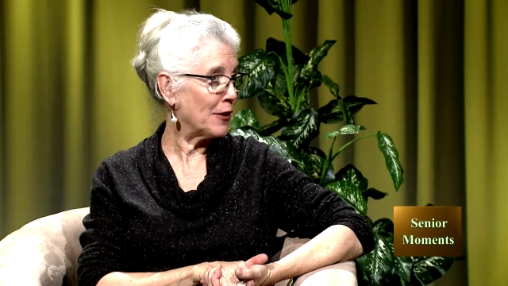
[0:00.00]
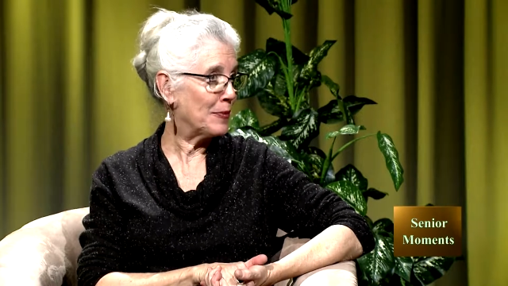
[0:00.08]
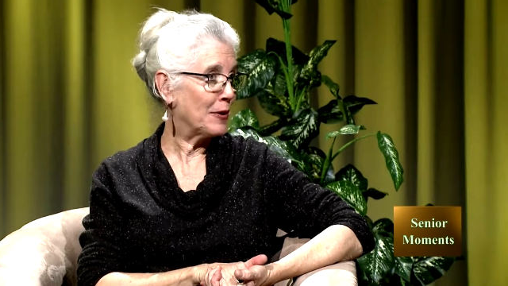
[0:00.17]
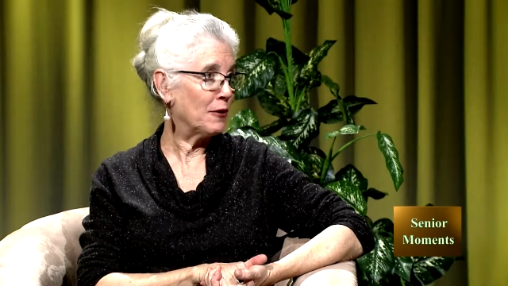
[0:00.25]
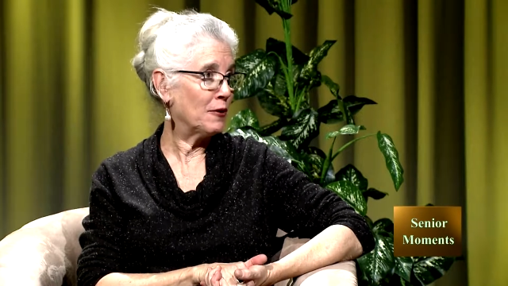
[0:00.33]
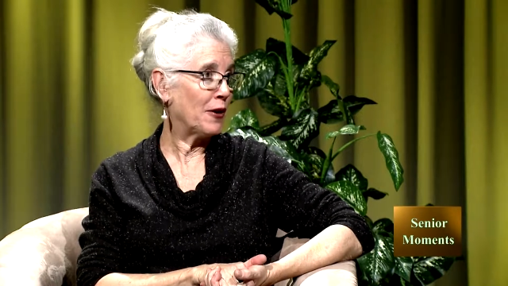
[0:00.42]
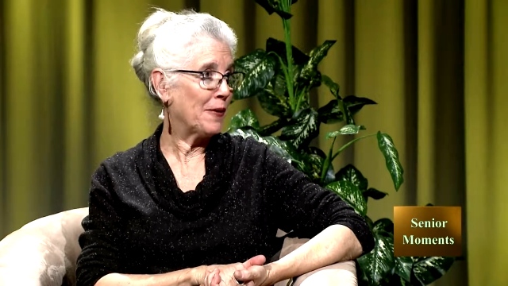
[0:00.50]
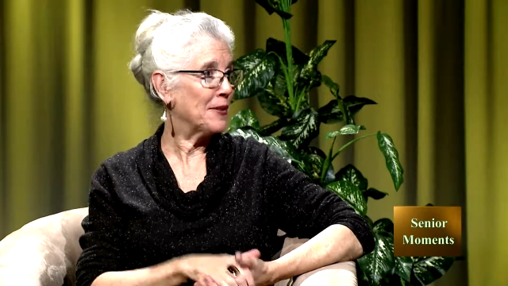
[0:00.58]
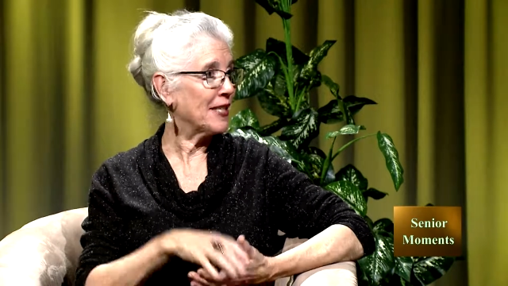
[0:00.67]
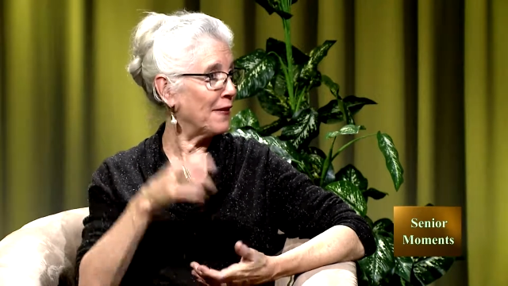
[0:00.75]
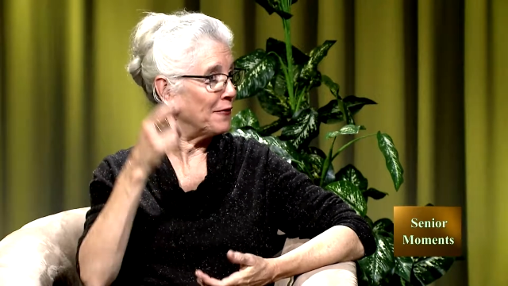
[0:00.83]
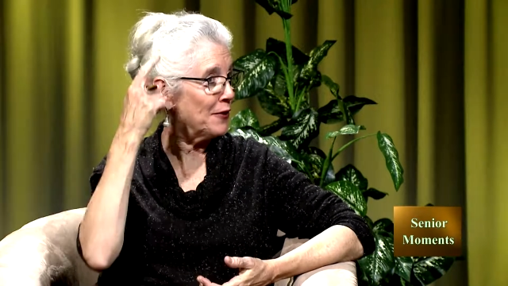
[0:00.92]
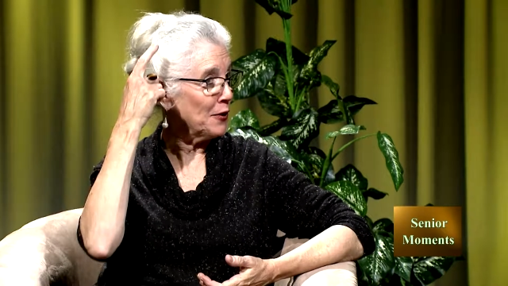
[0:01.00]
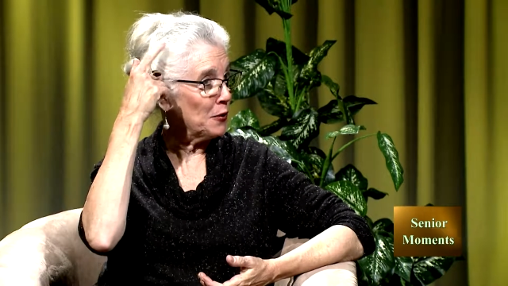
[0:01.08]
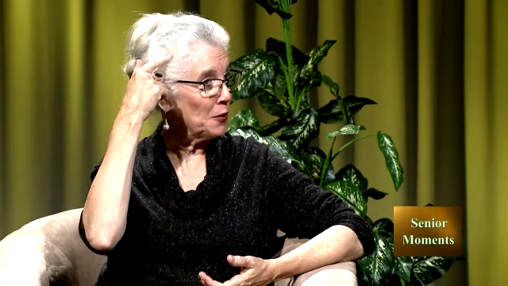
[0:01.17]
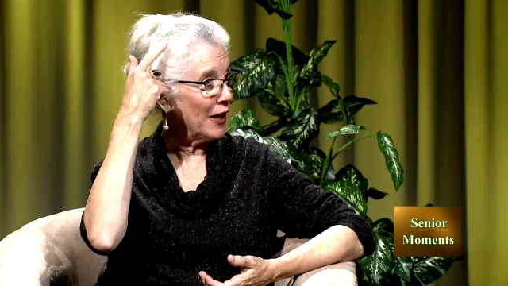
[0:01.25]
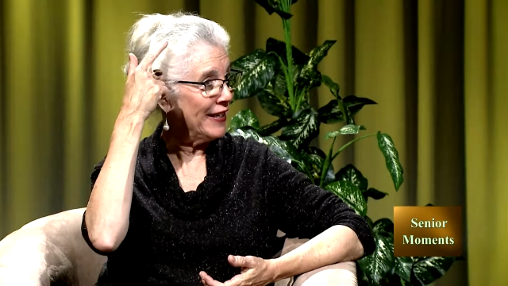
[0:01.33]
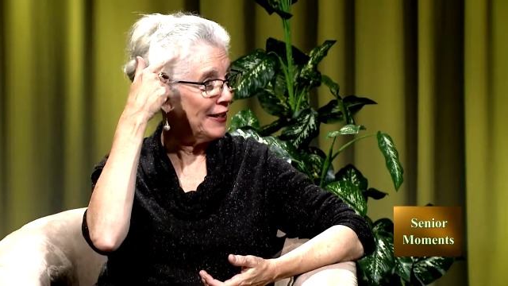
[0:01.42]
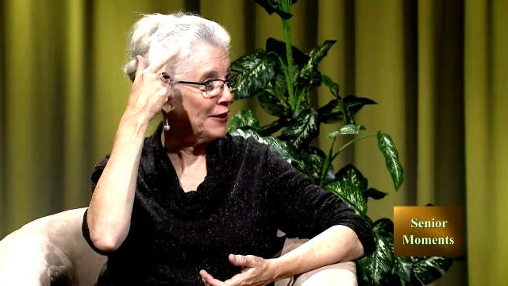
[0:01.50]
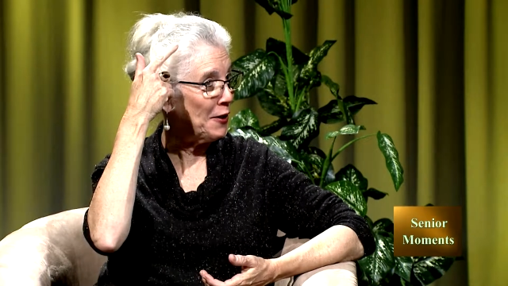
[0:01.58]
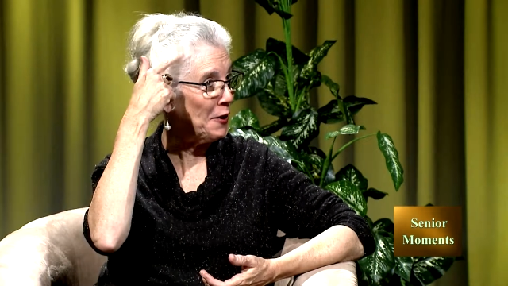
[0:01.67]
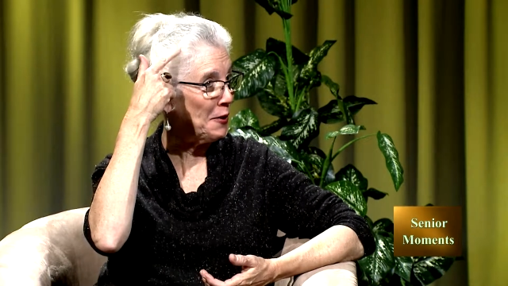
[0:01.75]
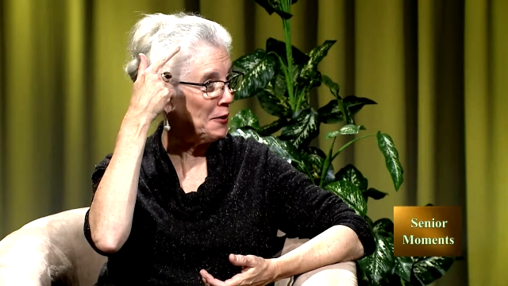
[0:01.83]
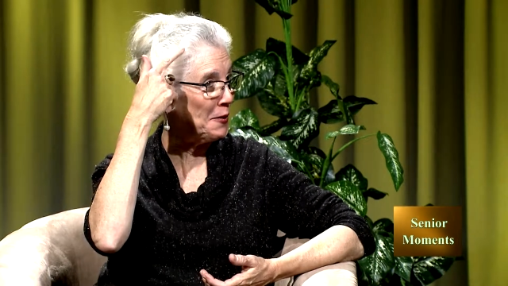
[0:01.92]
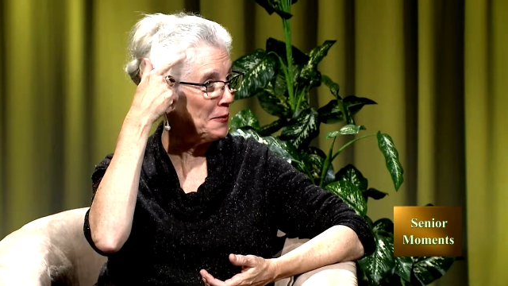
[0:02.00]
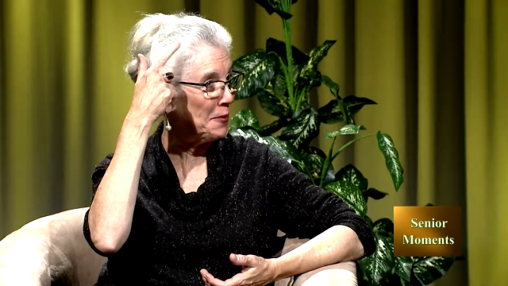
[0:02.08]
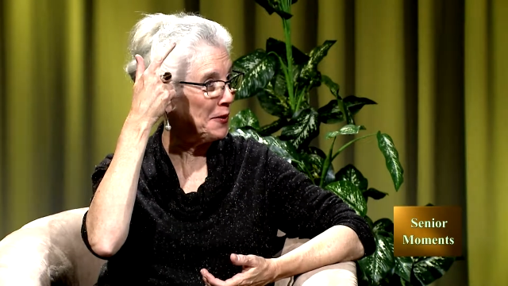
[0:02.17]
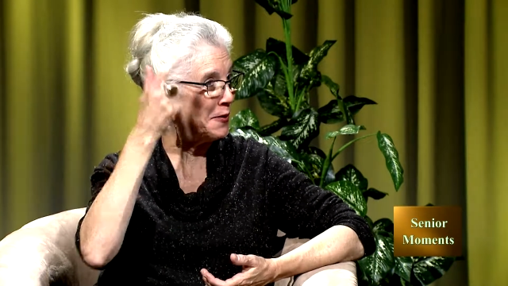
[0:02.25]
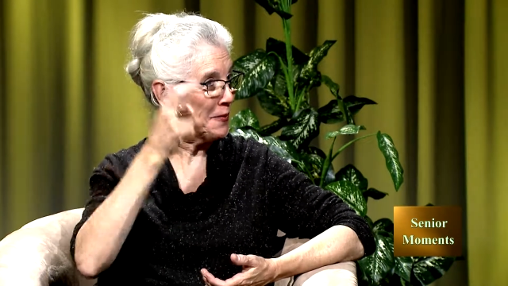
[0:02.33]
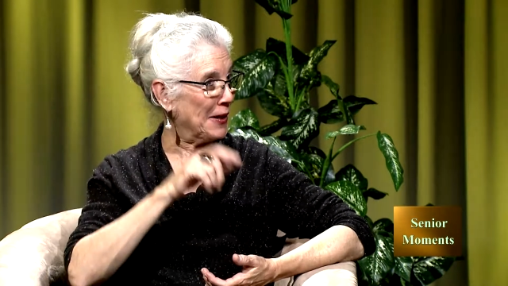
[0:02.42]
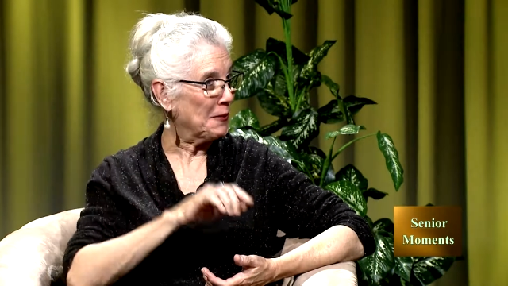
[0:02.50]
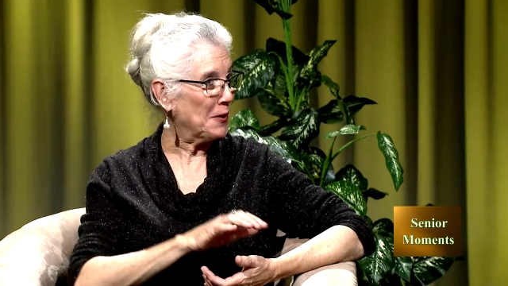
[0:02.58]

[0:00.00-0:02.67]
our programs, I feel right at home with my